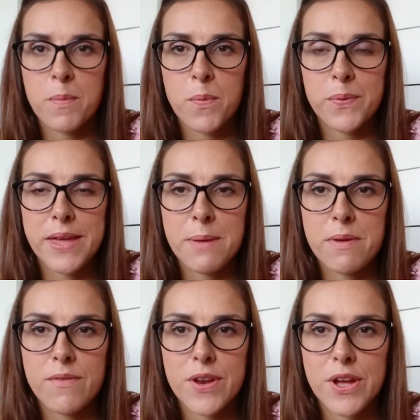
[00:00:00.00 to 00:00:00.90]
But we'll keep
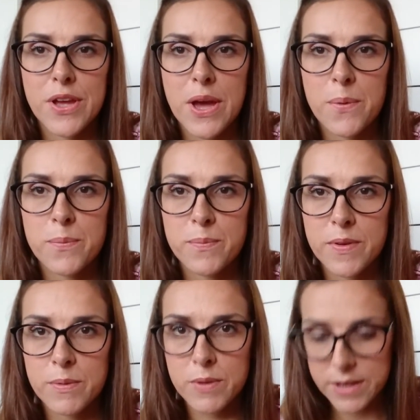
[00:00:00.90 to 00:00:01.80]
giving it a go
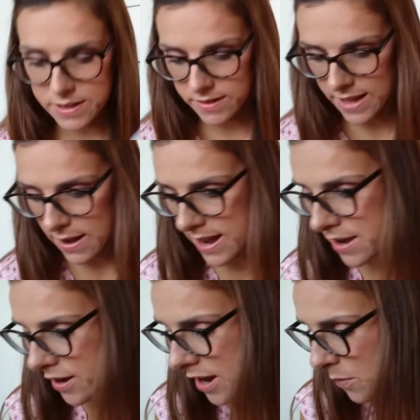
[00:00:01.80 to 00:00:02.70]
and we'll keep
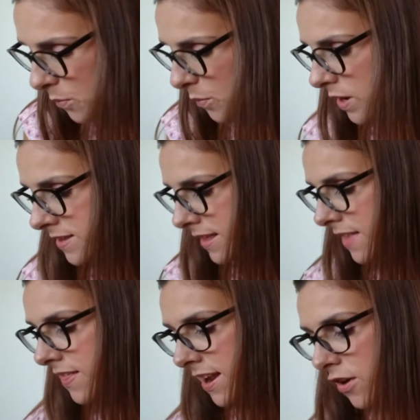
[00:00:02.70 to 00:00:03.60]
letting you know what it's
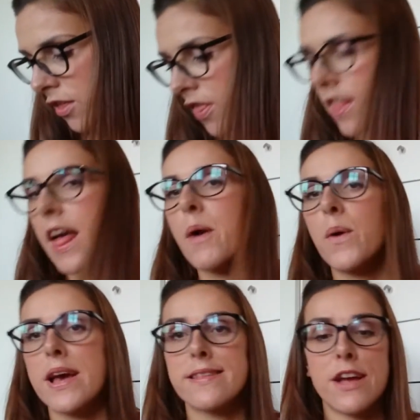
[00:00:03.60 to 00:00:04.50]
like then. Another thing that I'm
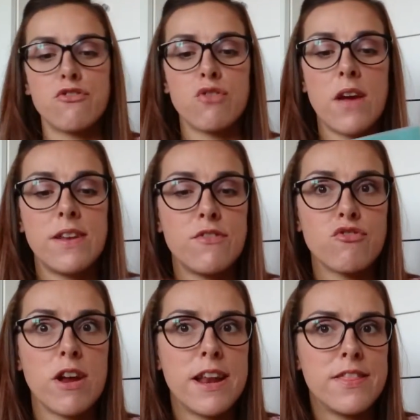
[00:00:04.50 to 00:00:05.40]
quite excited to try, I've never
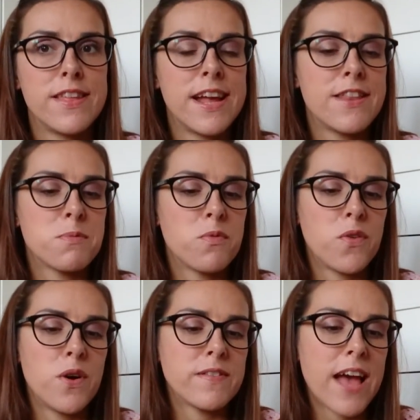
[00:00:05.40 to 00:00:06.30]
tried anything like this
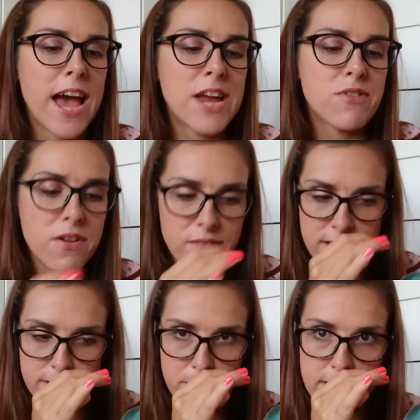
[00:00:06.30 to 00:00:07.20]
before, is a Hydra
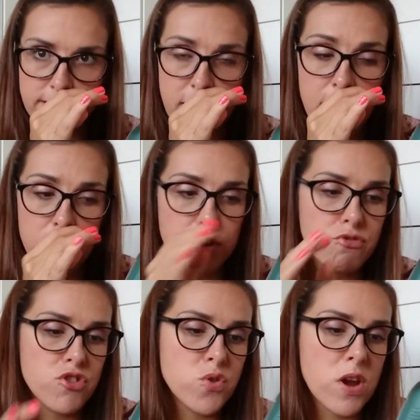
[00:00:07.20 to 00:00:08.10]
face mask.
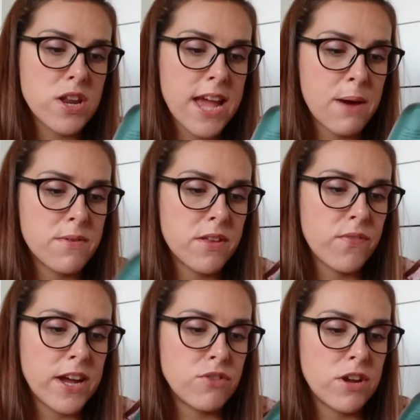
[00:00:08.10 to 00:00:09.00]
one hundred twenty hours of
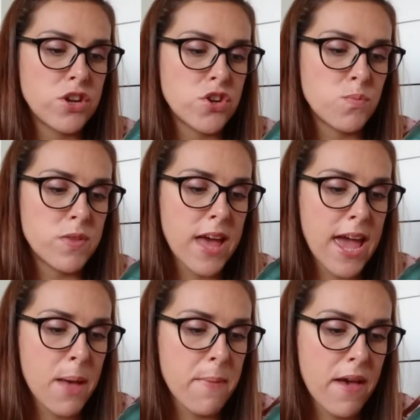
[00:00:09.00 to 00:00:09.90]
hydration with
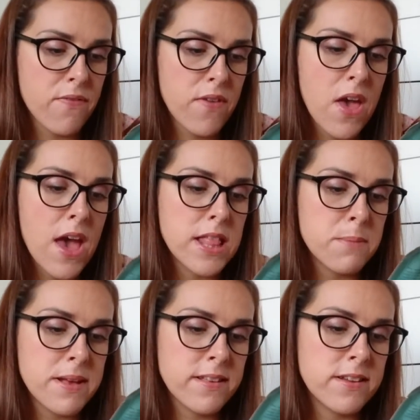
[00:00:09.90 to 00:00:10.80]
A M F.
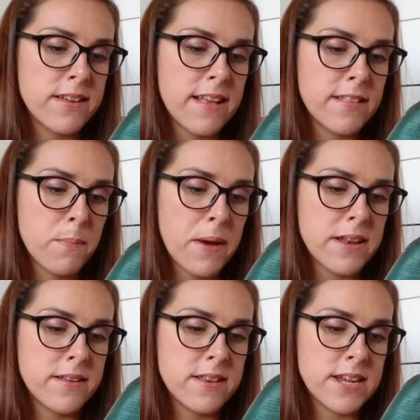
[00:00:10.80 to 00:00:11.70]
The mask contains the
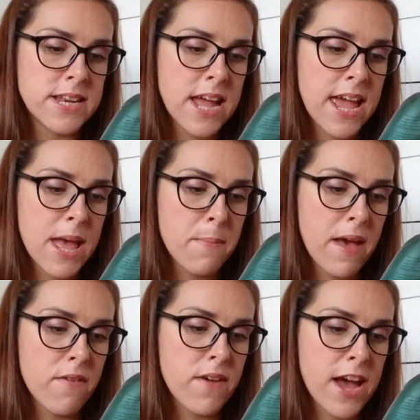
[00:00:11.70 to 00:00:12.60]
patented A M
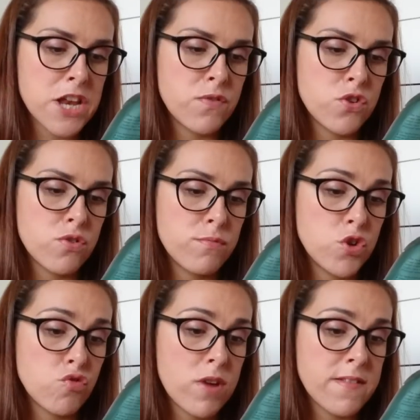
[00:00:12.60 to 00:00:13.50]
F artificial
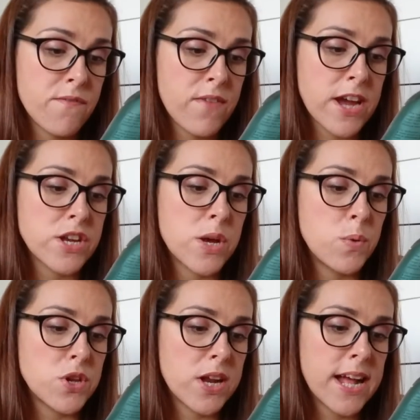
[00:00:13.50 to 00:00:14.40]
moisturising factor,
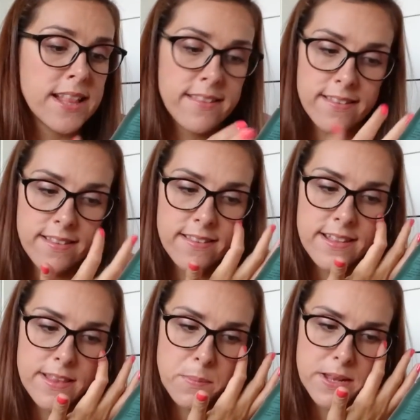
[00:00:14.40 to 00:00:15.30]
which enhances the
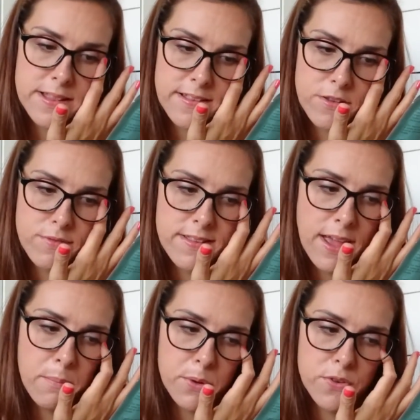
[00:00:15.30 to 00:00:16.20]
skin's ability to
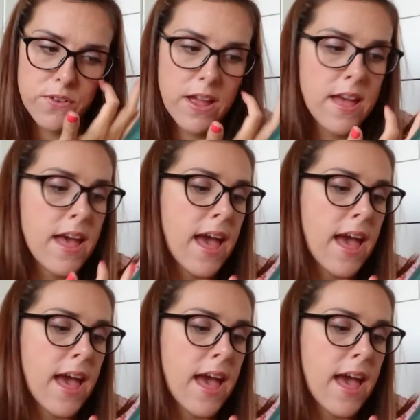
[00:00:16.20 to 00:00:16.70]
retain moisture.